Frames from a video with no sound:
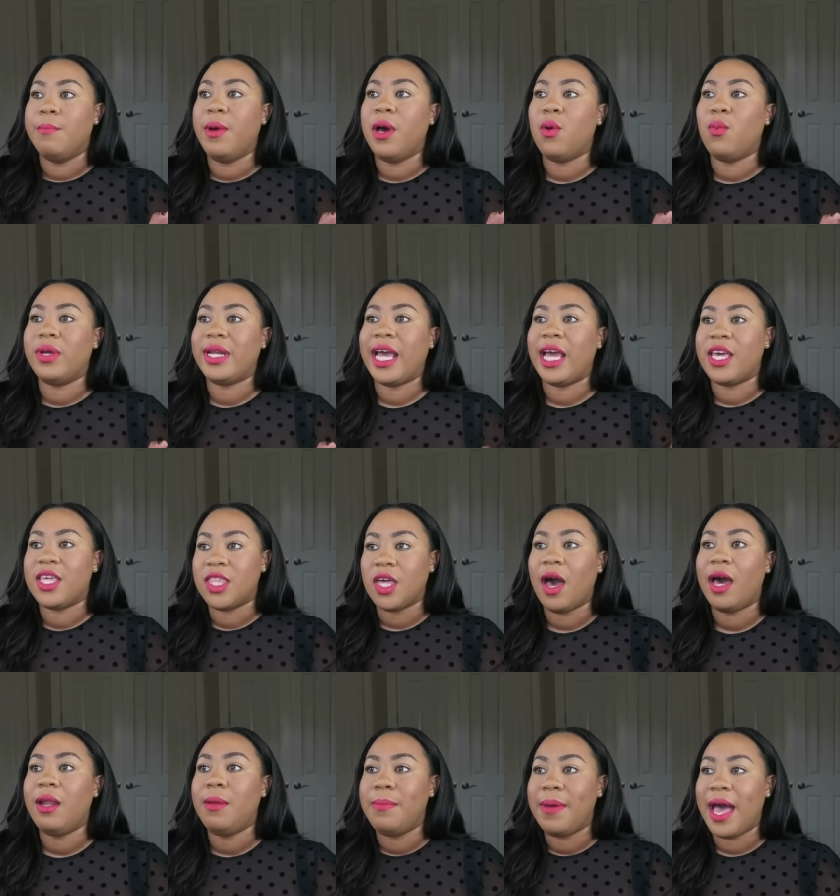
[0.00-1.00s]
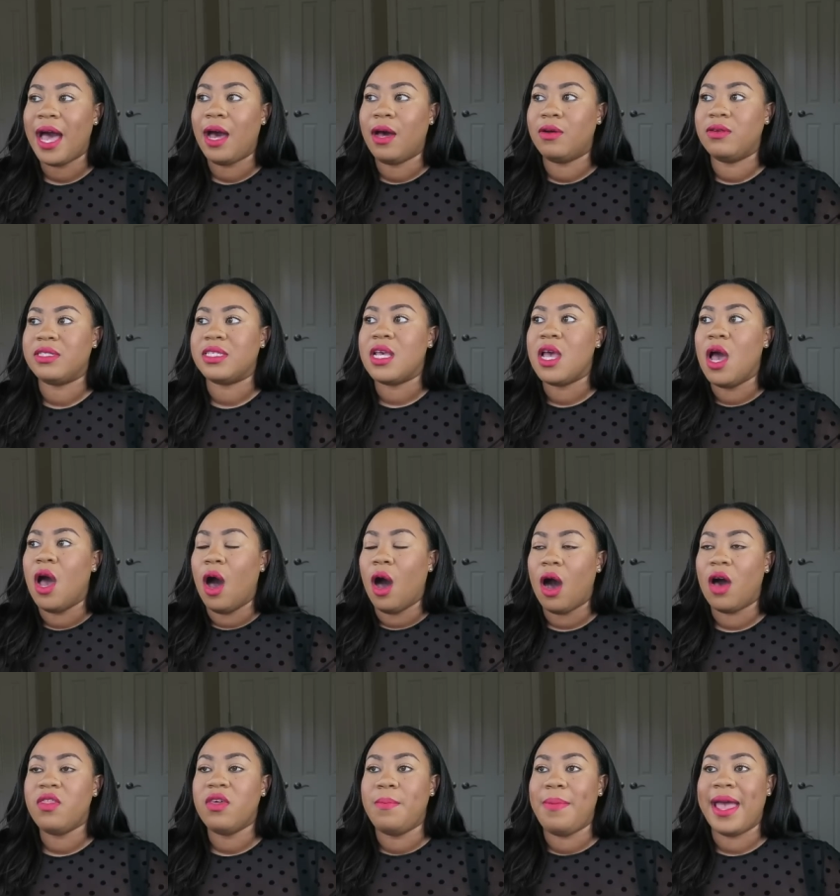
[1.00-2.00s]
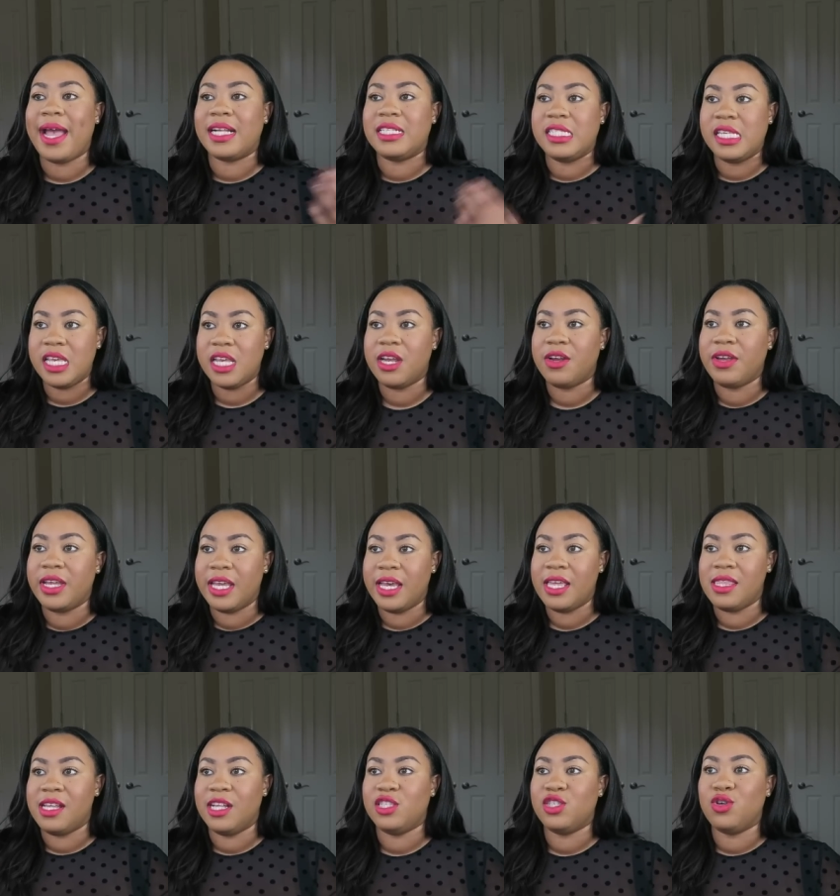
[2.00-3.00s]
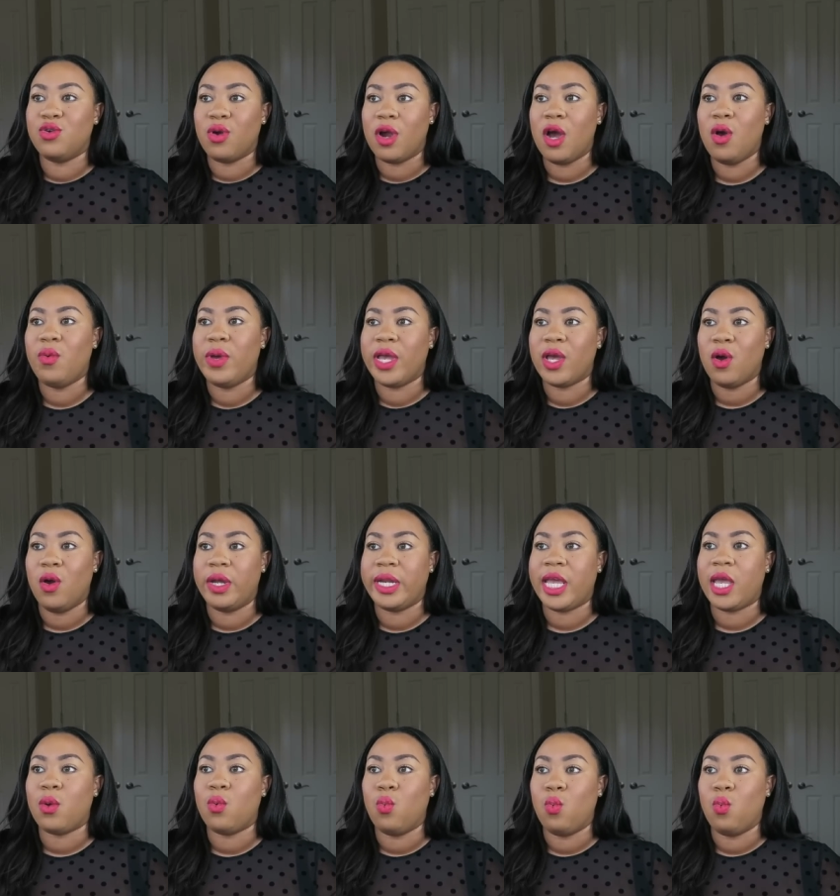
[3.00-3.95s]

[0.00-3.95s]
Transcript: But when I thought about all the bacteria that's growing on a